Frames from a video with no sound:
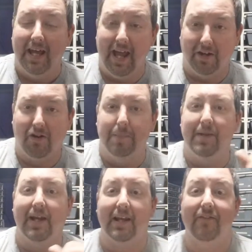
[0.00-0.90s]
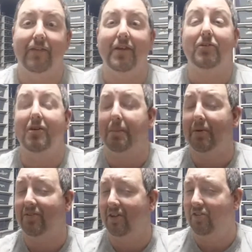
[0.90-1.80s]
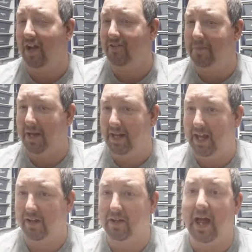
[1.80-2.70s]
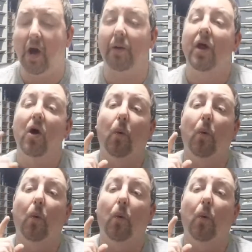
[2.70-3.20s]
het cryptic and a 50% chance of being het clown.